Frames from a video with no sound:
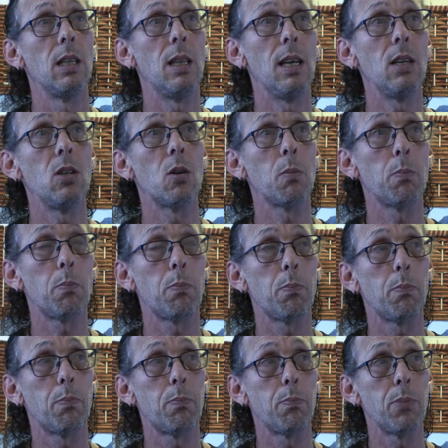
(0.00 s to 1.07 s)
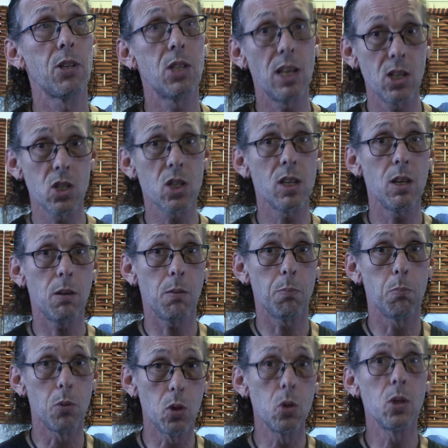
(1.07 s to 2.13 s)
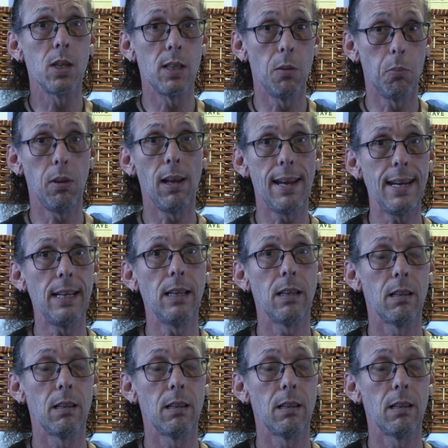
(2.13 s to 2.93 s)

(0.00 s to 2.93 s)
then you're potentially abusing the blade.